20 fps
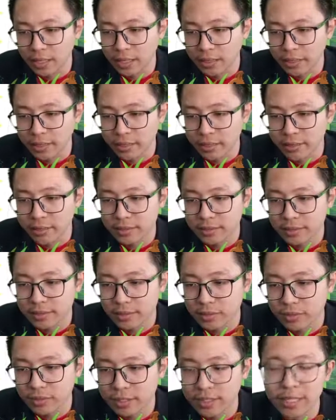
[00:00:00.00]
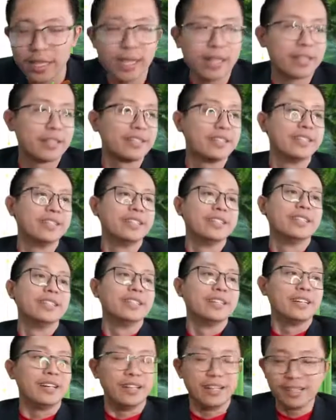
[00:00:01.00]
Yes, you see that?
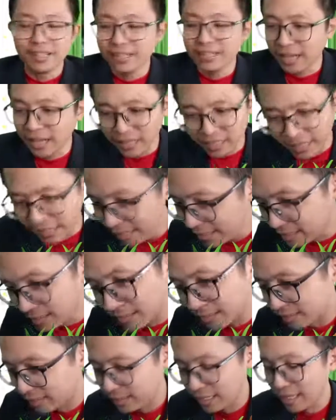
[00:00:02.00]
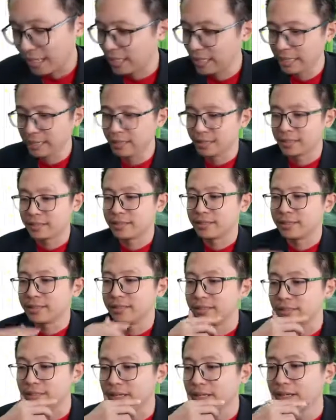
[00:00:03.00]
I like this. I like this.
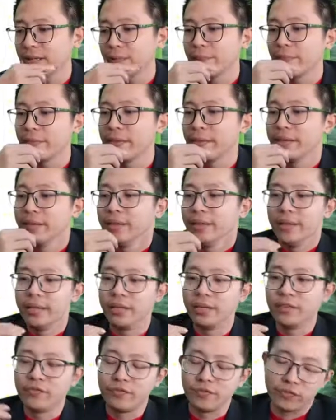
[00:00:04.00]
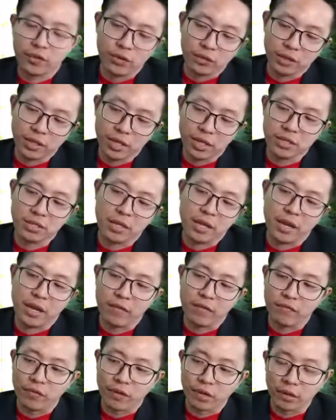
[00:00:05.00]
Okay. If voltage
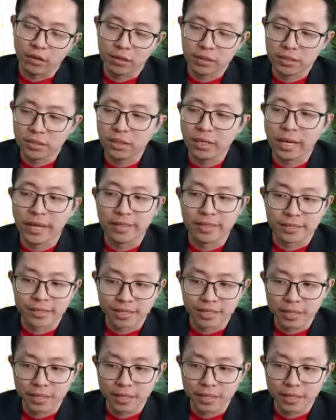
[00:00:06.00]
and velocity at the same